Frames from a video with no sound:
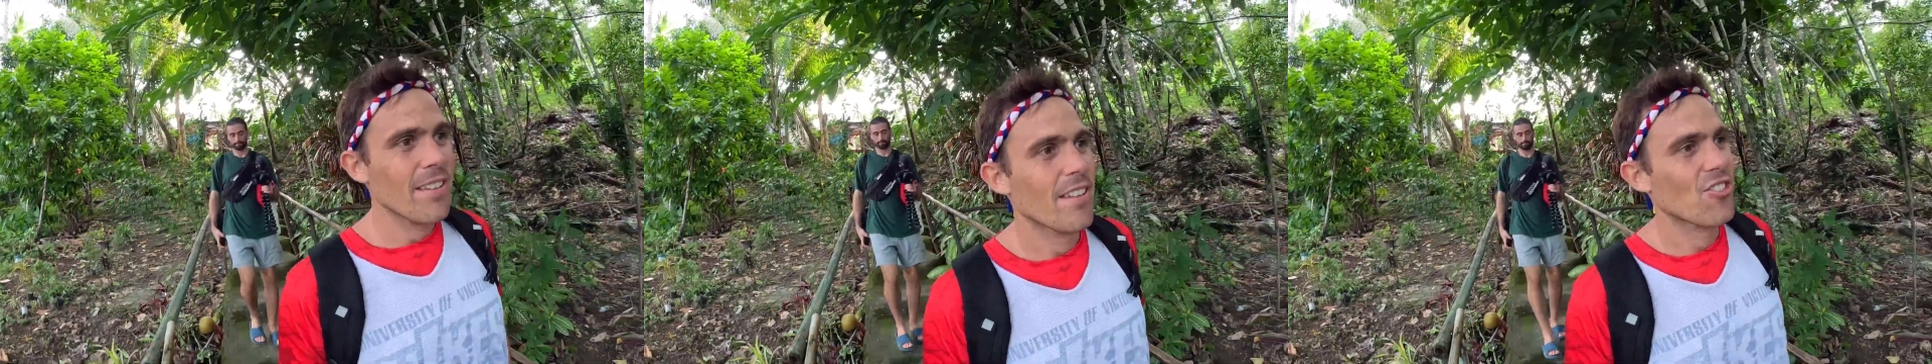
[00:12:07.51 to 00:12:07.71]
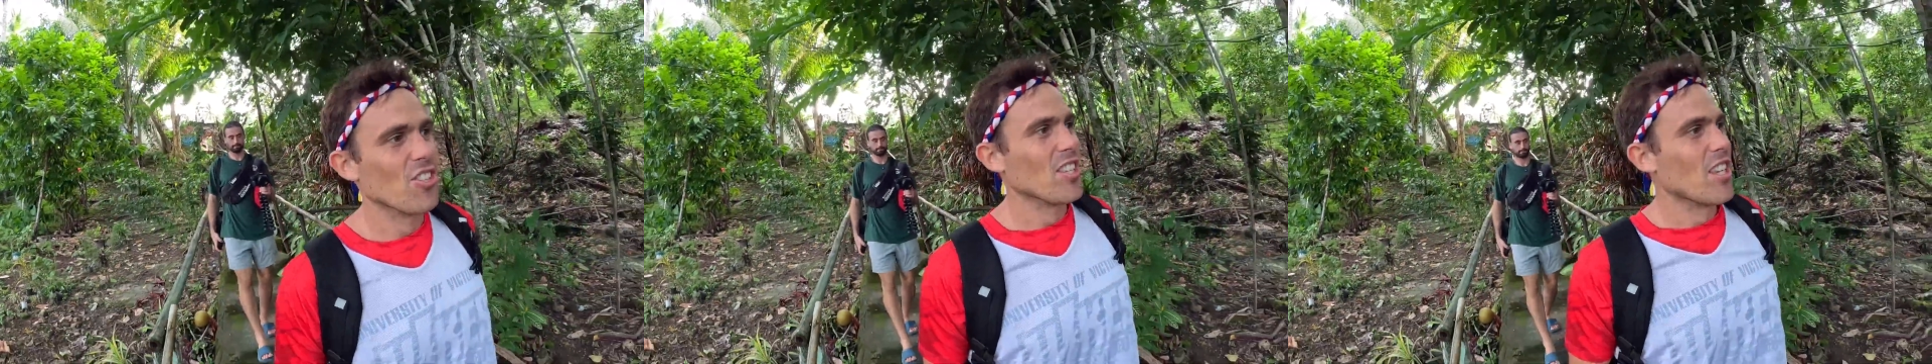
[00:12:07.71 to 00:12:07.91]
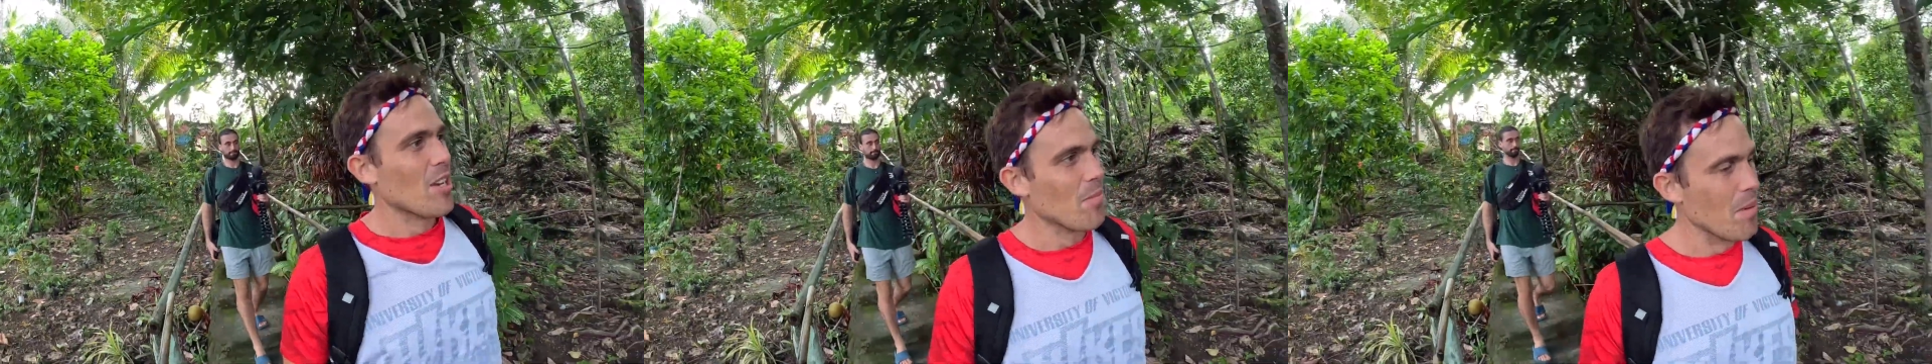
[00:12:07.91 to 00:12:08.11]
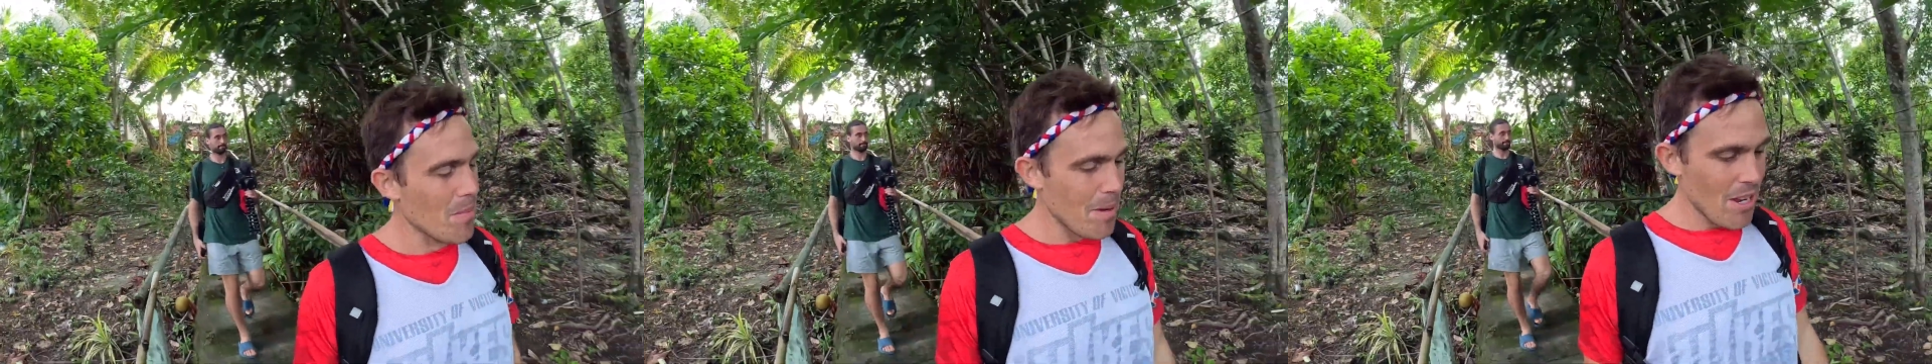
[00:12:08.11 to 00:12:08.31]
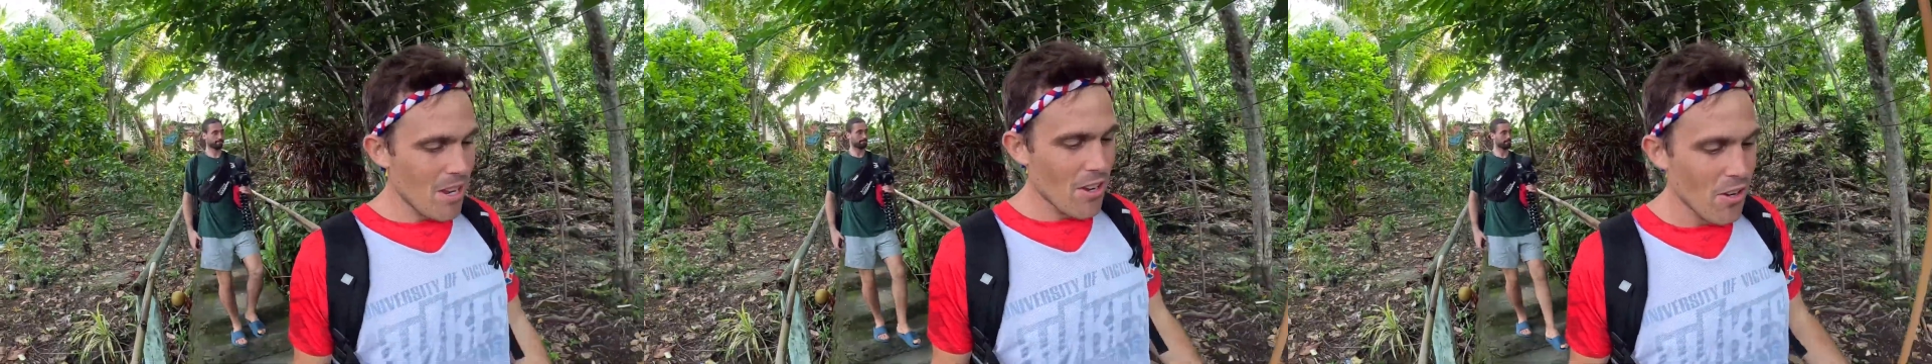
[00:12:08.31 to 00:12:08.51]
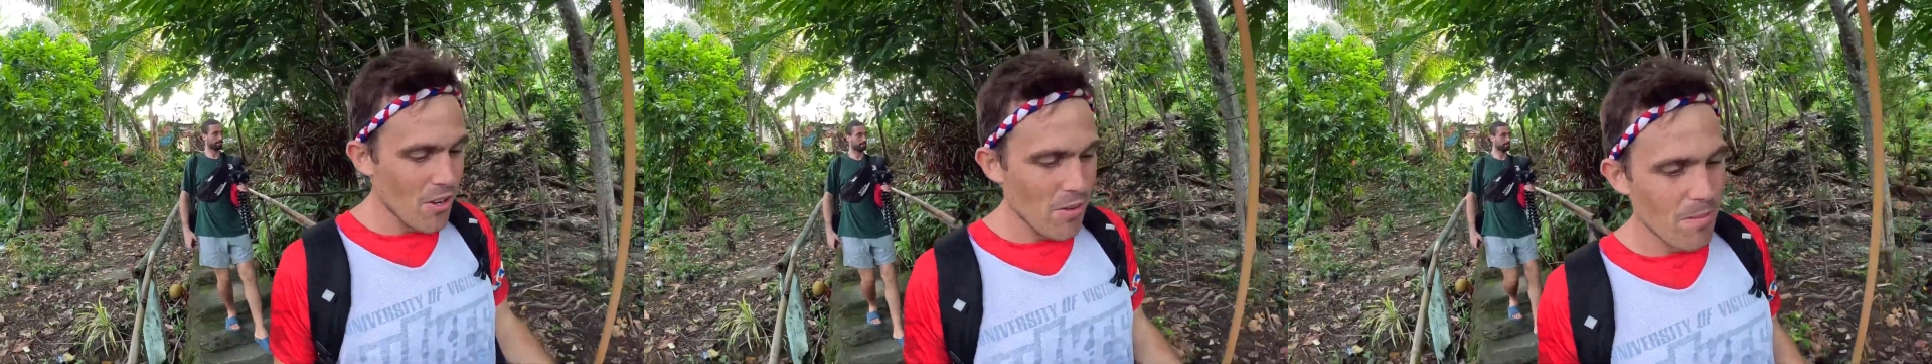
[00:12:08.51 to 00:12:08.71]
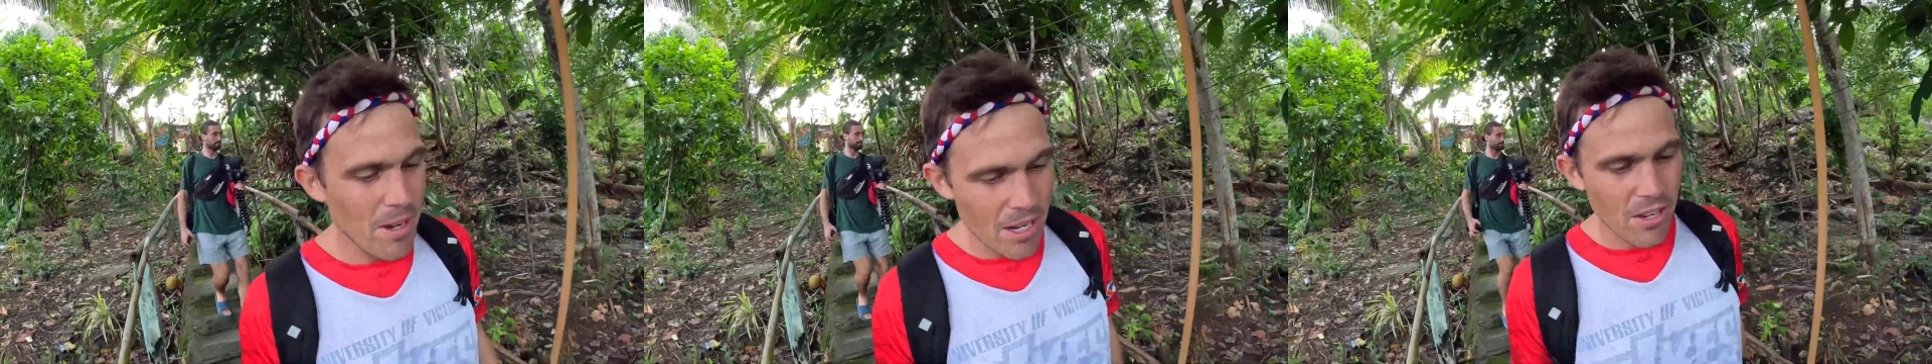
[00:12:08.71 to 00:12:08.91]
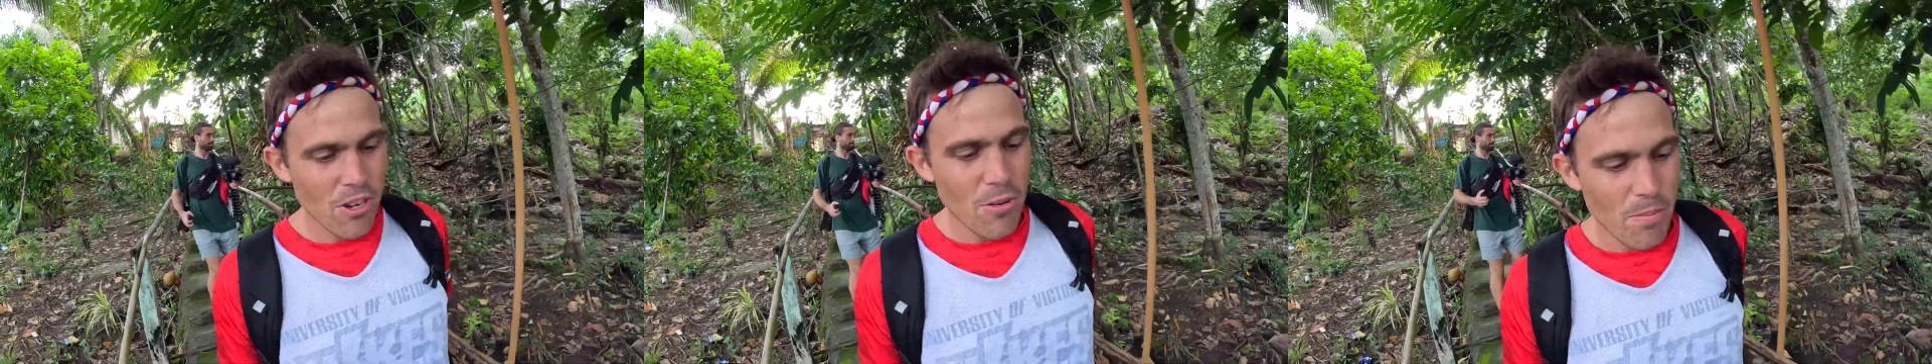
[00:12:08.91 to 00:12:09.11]
It's just gonna be me,
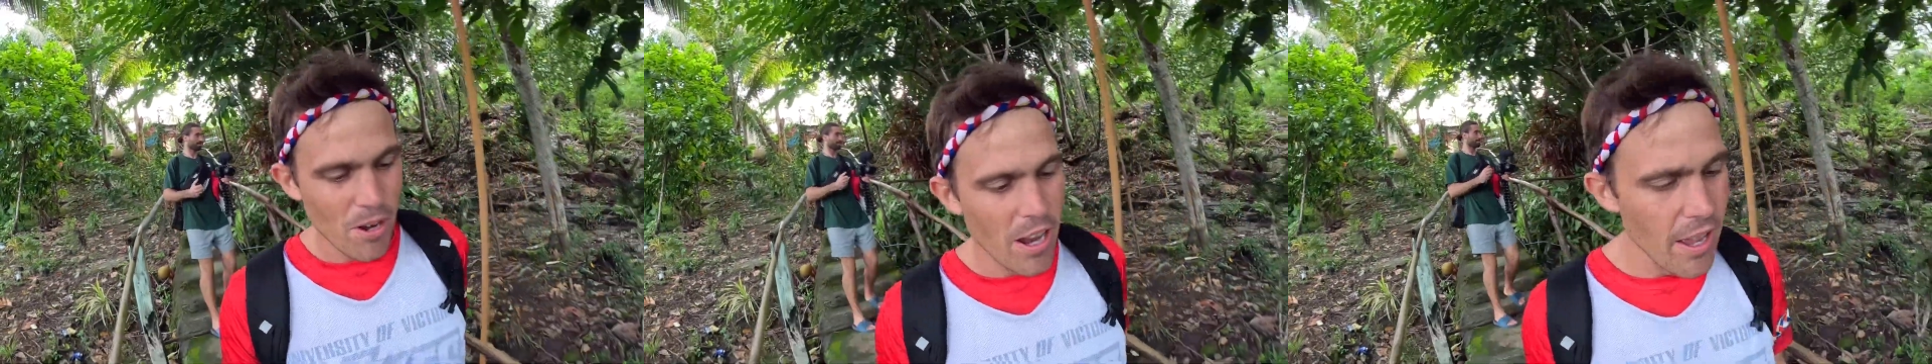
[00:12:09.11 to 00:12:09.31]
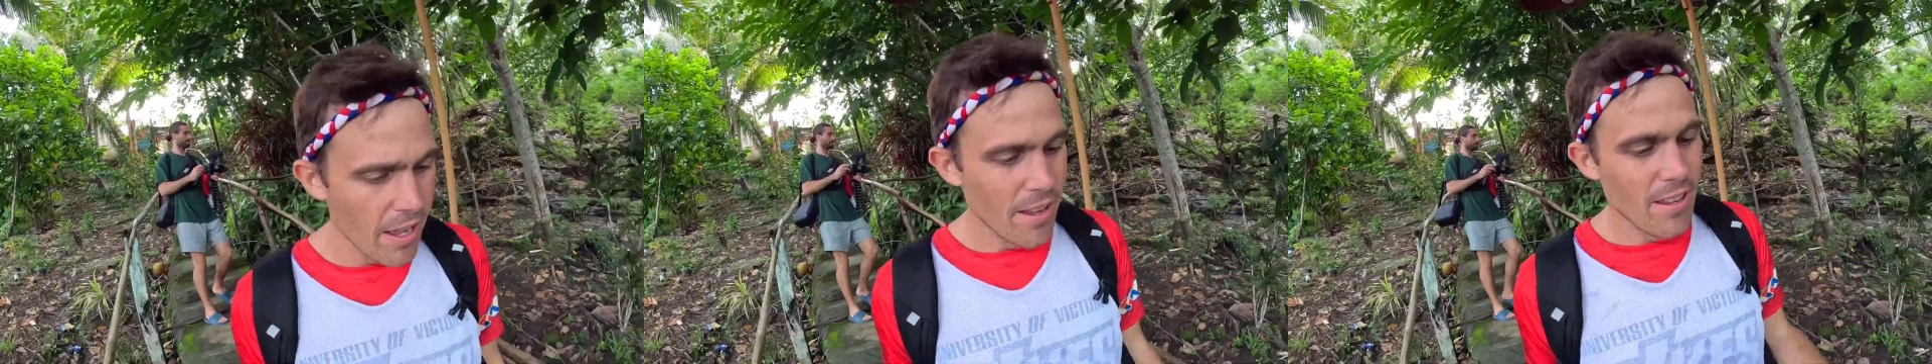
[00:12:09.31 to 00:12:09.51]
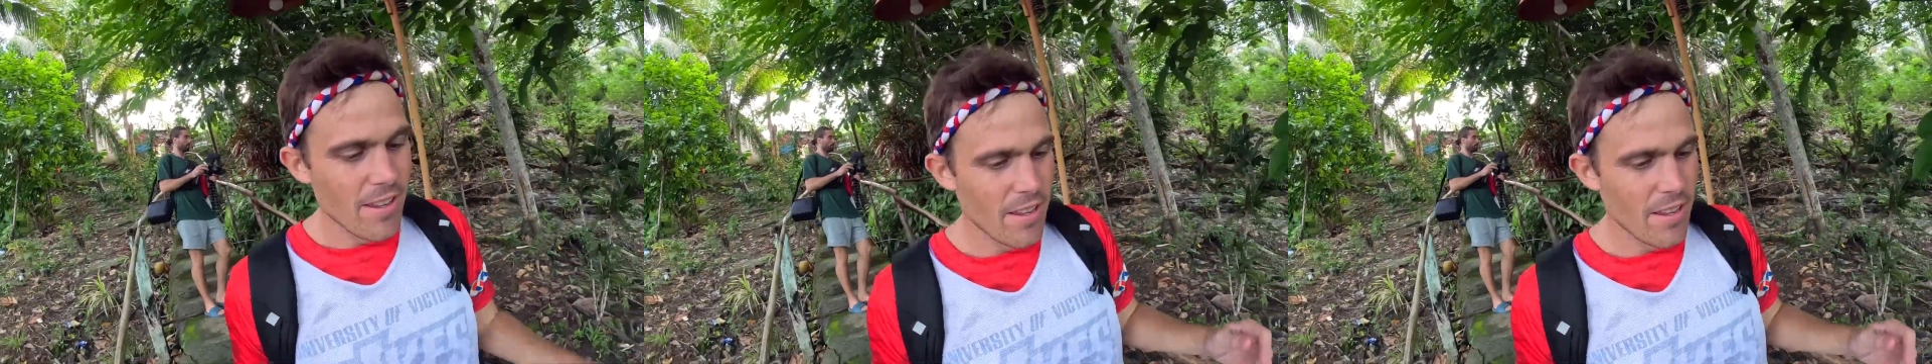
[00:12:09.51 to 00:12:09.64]
me and you, Brett.